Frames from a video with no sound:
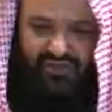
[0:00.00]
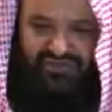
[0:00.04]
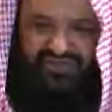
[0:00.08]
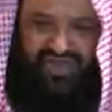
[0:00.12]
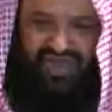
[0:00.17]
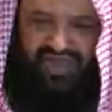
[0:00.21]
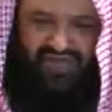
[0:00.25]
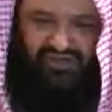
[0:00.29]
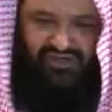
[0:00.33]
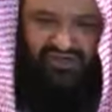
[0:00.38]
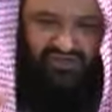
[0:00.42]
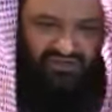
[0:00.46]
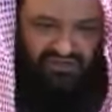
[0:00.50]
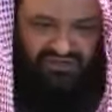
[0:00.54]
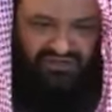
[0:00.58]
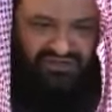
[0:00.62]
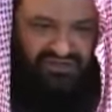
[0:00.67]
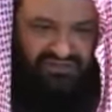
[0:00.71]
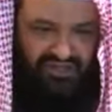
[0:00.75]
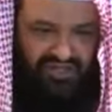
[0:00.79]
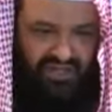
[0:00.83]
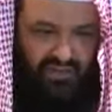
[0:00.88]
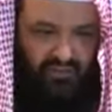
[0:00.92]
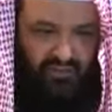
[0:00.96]
those
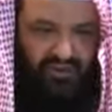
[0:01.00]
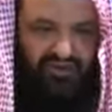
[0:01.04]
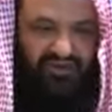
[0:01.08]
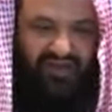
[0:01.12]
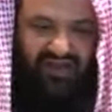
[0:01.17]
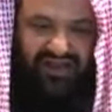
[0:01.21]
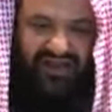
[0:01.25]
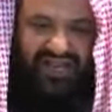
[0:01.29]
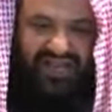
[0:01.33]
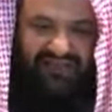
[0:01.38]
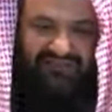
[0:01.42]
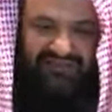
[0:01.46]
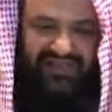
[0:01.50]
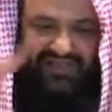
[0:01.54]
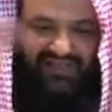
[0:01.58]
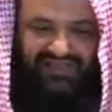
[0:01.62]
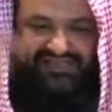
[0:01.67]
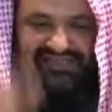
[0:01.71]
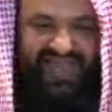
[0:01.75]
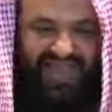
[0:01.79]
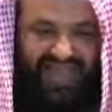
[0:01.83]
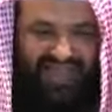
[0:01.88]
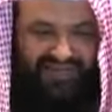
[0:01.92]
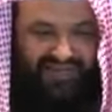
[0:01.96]
angels will not leave it in
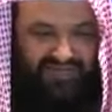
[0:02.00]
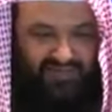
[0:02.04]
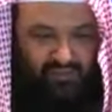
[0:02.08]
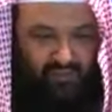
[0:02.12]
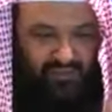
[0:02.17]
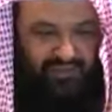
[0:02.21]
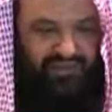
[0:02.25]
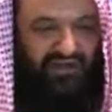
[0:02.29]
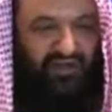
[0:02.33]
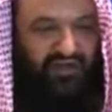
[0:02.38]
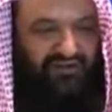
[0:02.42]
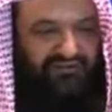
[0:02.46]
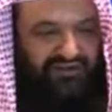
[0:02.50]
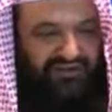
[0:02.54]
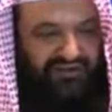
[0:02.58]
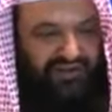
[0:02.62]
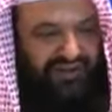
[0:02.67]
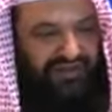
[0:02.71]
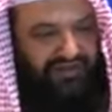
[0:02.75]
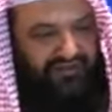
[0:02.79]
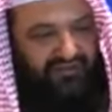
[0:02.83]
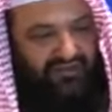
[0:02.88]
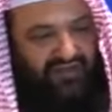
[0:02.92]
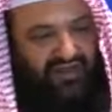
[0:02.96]
his hand, a twinkle of an
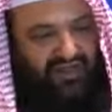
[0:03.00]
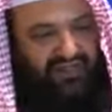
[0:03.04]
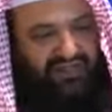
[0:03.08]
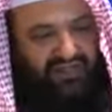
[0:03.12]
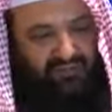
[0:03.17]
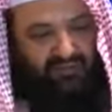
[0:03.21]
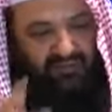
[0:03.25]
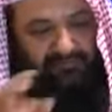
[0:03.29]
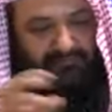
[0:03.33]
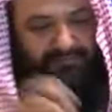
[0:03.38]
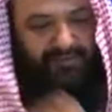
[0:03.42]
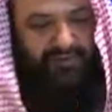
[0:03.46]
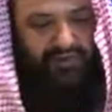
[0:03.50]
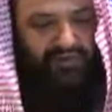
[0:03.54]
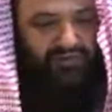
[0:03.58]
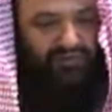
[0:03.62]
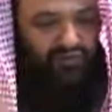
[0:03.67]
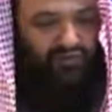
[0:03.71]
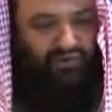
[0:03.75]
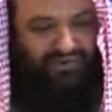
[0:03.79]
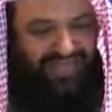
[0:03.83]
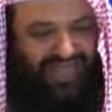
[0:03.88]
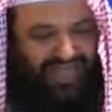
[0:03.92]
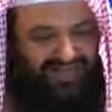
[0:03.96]
eye. They will put it
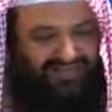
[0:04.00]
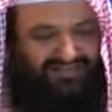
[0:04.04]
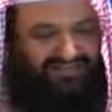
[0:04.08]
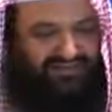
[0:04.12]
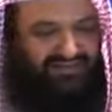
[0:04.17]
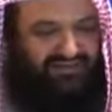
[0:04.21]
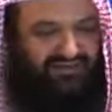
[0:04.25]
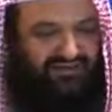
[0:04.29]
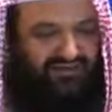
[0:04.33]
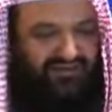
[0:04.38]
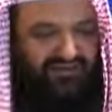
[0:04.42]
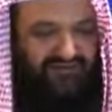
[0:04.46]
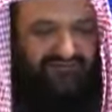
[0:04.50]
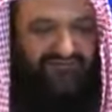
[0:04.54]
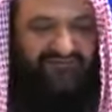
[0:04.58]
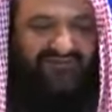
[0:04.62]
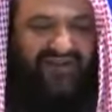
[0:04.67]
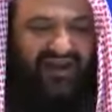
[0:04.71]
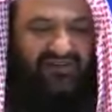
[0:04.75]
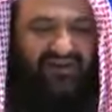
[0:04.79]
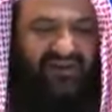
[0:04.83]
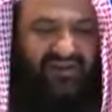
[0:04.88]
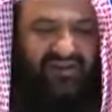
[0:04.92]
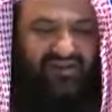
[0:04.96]
into that
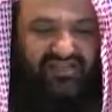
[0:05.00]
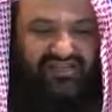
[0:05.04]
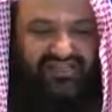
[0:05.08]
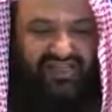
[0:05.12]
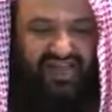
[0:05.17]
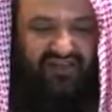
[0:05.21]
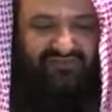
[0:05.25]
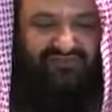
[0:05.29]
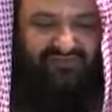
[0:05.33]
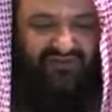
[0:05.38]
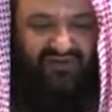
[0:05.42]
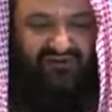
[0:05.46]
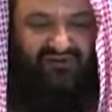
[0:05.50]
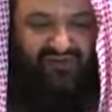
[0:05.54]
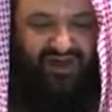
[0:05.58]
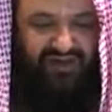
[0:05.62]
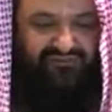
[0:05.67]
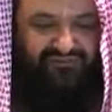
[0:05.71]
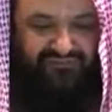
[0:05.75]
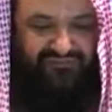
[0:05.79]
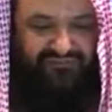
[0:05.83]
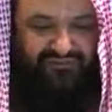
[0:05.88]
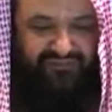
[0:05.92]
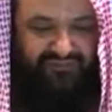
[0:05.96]
very tough and
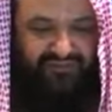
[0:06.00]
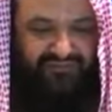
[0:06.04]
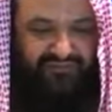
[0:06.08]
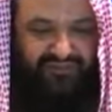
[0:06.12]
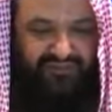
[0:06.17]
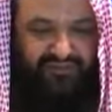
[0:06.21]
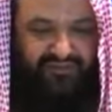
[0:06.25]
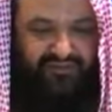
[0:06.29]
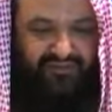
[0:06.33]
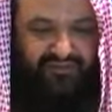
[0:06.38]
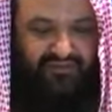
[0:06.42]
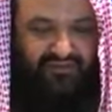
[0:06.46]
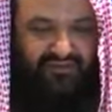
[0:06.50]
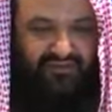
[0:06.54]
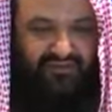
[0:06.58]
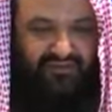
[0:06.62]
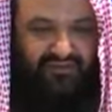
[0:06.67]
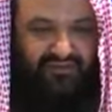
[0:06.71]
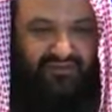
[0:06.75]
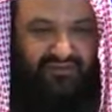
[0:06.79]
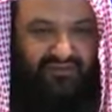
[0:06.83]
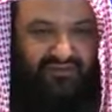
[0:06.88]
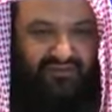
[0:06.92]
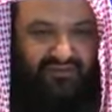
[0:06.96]
rough,
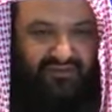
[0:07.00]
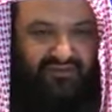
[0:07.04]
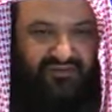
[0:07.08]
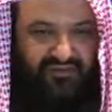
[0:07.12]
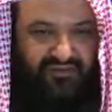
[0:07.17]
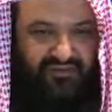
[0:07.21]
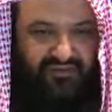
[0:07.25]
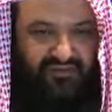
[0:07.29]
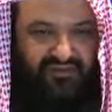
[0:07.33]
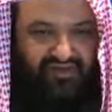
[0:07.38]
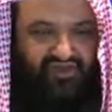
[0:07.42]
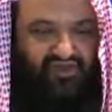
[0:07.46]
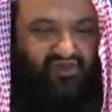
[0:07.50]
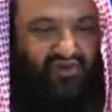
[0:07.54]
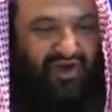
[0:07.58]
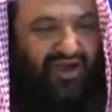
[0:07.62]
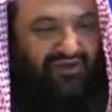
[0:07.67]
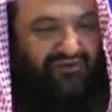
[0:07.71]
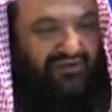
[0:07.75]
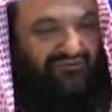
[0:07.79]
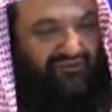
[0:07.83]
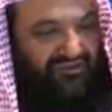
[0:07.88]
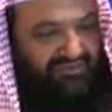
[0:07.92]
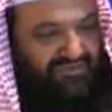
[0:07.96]

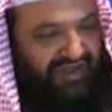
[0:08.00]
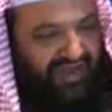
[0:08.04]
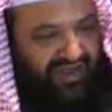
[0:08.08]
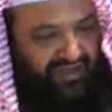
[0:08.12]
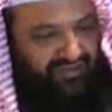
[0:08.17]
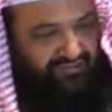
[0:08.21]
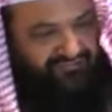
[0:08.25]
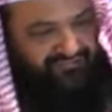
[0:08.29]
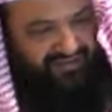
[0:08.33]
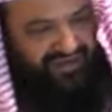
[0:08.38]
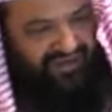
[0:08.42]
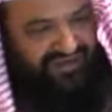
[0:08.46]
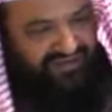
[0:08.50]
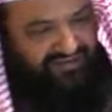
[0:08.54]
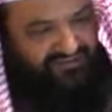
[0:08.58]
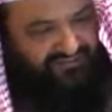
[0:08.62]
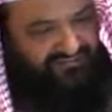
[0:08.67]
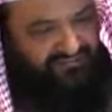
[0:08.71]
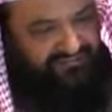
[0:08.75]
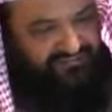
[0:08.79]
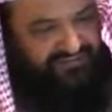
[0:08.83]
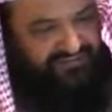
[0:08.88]
shrouding from the hellfire.